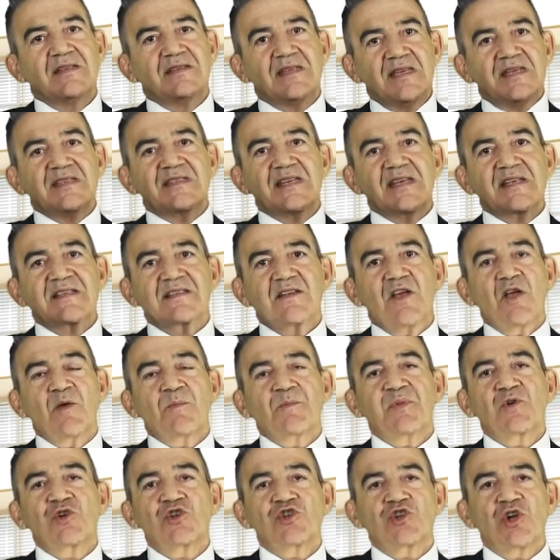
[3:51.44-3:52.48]
This
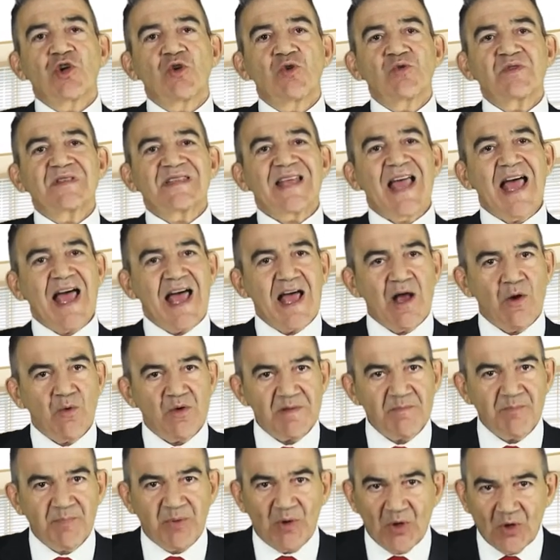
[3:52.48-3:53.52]
example shows how
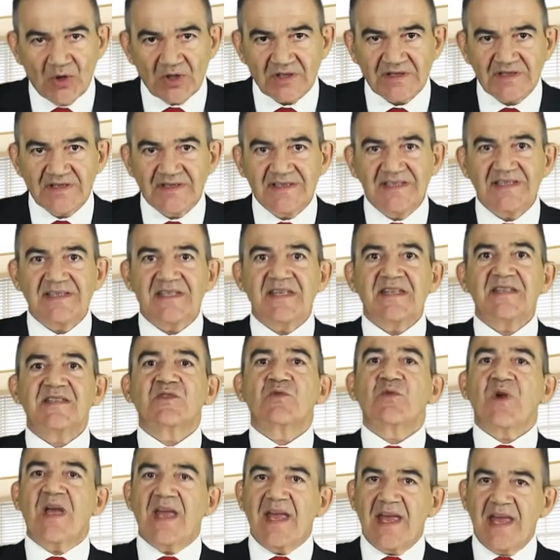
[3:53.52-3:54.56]
important it is
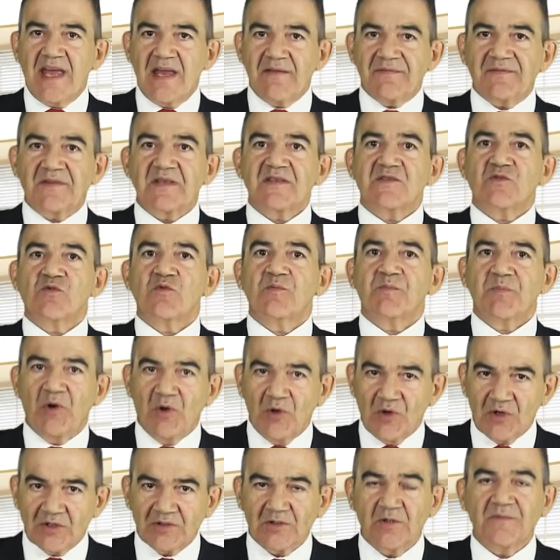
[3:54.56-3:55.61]
to have the
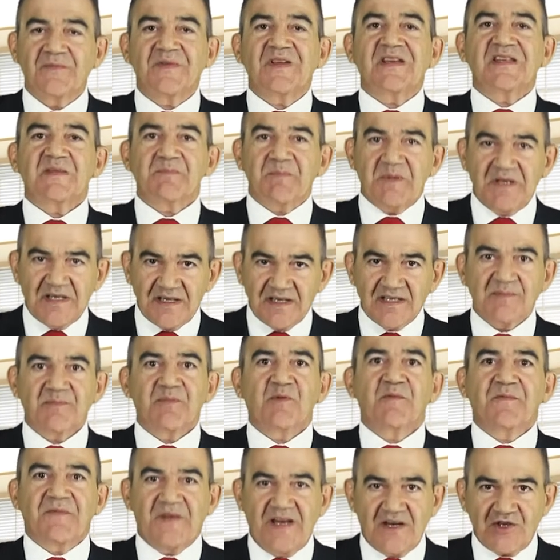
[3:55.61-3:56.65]
support of experienced
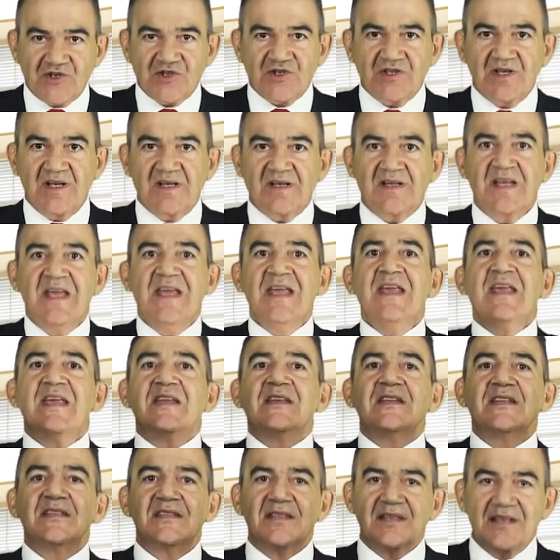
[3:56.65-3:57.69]
professionals
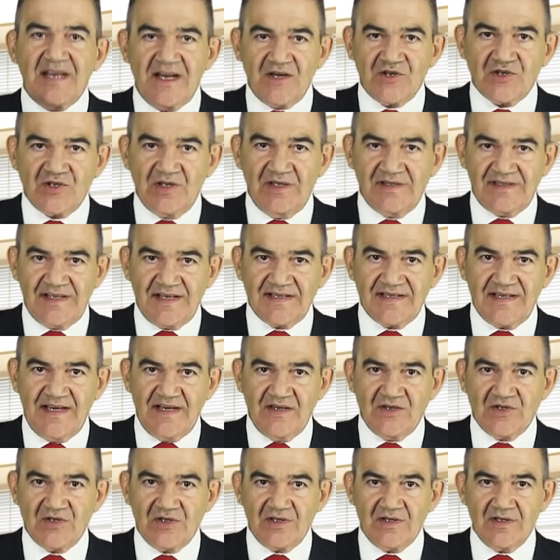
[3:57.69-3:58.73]
in international
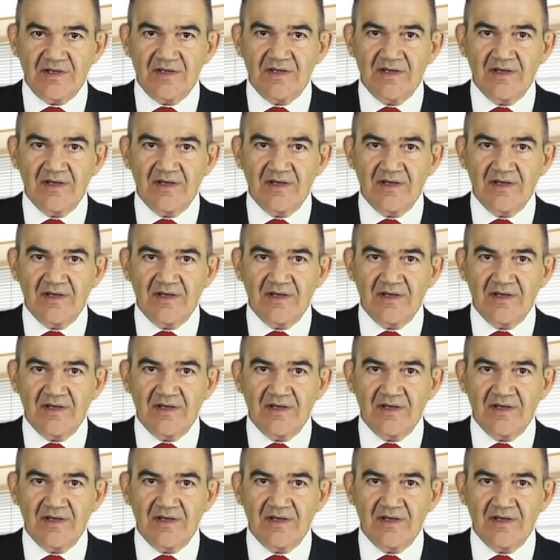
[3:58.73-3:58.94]
taxation.